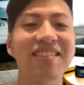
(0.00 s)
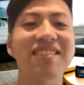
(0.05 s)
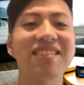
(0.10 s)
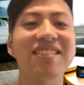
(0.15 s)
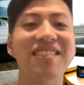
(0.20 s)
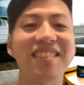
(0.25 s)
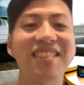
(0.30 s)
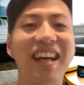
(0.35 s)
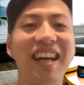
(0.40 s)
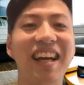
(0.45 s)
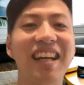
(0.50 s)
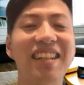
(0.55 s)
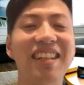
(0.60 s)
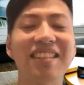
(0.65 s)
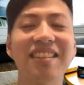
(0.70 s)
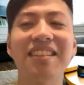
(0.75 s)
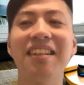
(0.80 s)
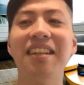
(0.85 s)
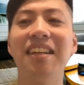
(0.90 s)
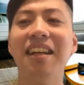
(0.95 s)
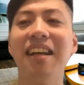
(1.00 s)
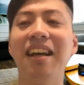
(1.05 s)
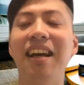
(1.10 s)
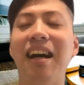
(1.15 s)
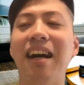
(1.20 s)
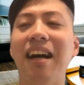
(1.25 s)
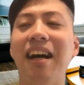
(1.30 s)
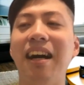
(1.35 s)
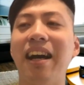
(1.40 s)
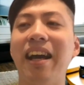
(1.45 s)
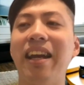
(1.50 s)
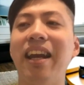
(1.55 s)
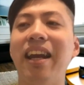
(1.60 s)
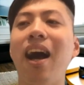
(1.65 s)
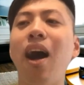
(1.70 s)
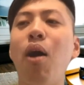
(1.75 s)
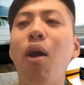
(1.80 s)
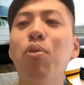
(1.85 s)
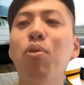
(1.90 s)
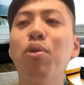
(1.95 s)
Nice. And
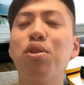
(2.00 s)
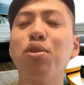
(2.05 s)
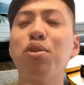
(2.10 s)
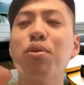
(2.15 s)
how would you